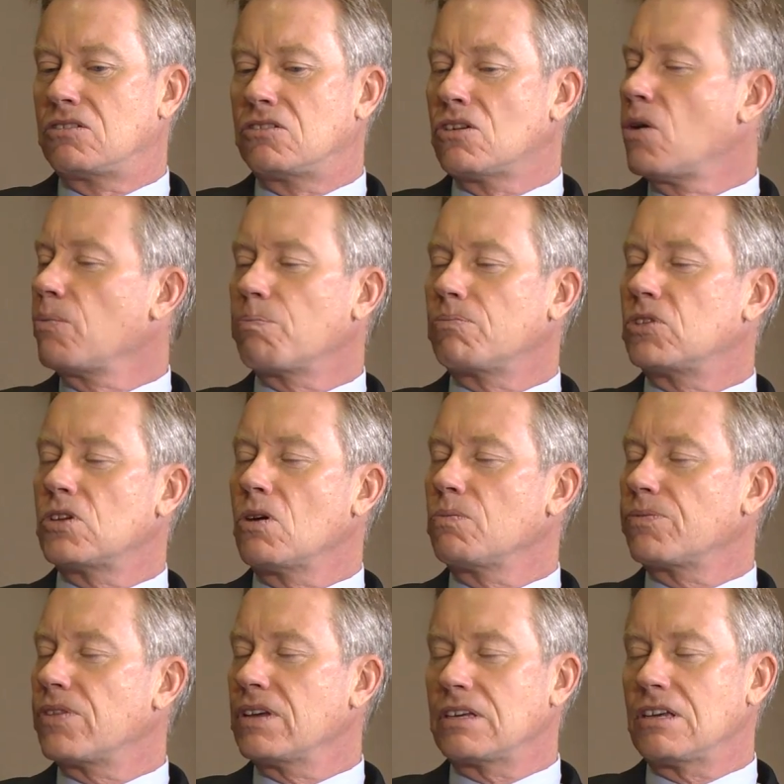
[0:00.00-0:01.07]

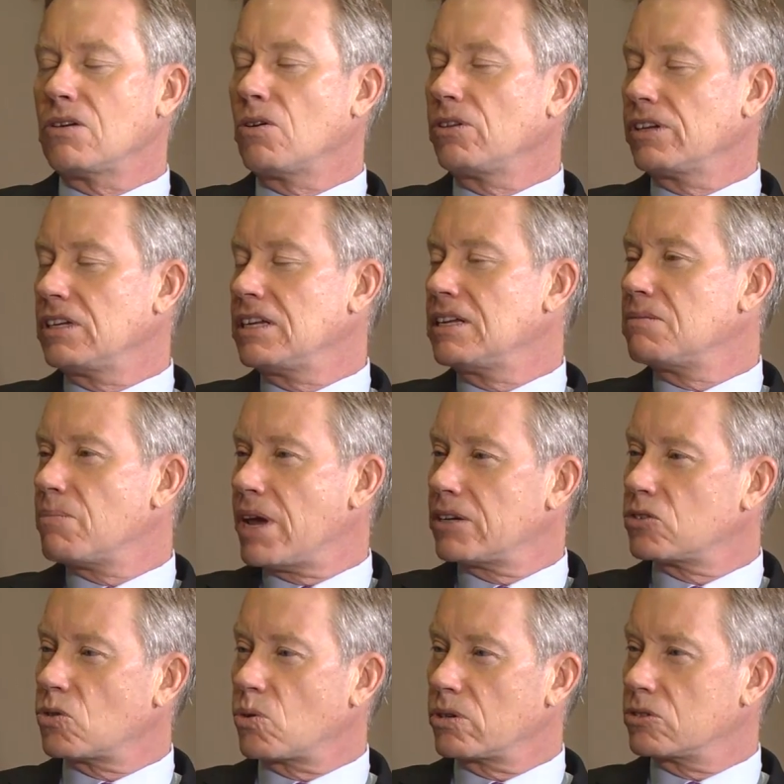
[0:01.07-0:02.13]
don't think you only need
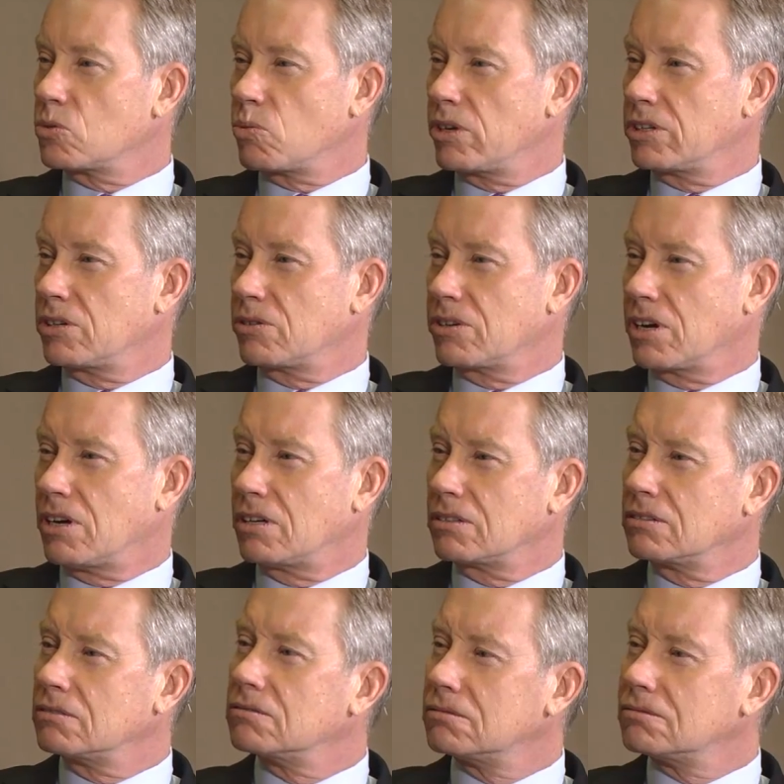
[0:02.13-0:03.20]
mentors when you're
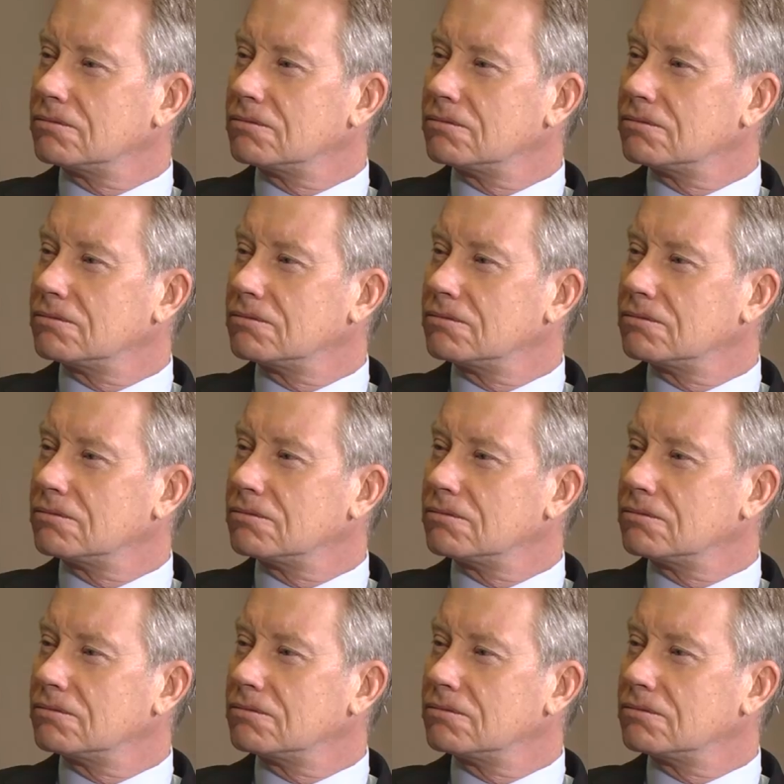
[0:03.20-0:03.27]
young.